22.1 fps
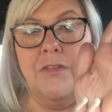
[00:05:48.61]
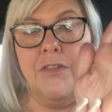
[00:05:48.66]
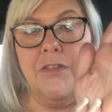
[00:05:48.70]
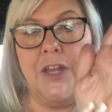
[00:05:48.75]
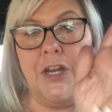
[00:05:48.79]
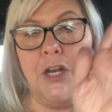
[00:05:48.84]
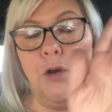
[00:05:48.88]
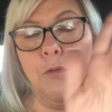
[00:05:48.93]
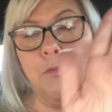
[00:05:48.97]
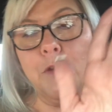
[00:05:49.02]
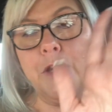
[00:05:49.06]

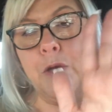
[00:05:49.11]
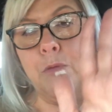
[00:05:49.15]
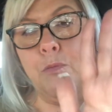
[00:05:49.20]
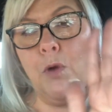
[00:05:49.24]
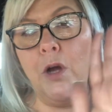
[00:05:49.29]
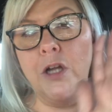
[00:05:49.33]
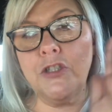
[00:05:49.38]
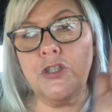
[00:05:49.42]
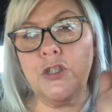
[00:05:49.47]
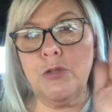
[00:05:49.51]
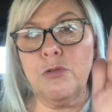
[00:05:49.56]
They don't really
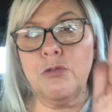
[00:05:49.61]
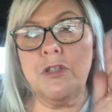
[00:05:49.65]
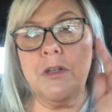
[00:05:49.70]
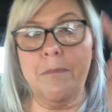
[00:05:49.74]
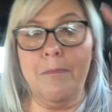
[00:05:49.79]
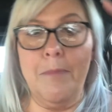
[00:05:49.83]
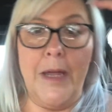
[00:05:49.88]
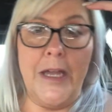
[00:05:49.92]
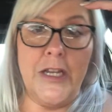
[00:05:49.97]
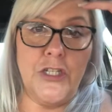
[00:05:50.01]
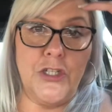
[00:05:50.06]
want you to
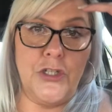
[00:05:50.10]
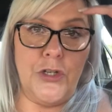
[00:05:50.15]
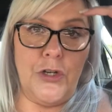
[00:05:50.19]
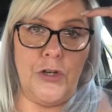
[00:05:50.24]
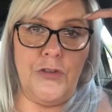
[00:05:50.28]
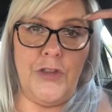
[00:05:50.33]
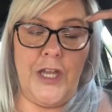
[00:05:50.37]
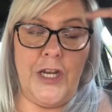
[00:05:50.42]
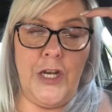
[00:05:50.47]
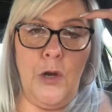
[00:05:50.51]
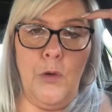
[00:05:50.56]
measure.
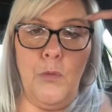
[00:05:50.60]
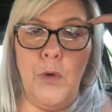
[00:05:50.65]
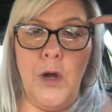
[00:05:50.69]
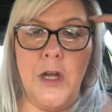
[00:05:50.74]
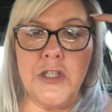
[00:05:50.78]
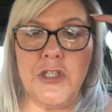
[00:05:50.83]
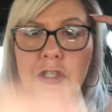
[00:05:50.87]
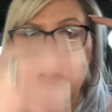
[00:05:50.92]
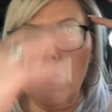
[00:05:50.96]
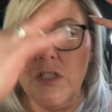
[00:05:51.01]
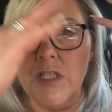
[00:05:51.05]
They don't
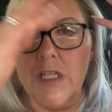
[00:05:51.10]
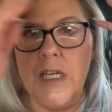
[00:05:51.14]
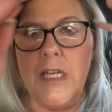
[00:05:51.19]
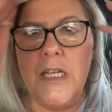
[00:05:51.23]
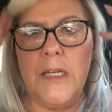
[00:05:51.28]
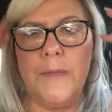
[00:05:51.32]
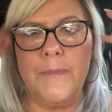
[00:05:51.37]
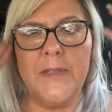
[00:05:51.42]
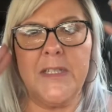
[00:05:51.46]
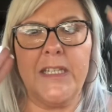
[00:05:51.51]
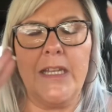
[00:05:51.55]
want you to get
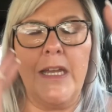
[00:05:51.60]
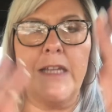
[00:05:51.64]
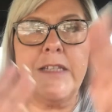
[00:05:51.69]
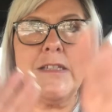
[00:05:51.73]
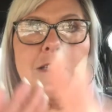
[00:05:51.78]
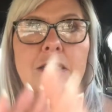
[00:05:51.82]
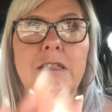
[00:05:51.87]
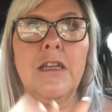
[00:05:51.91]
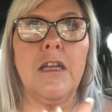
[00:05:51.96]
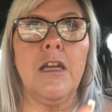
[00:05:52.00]
obsessed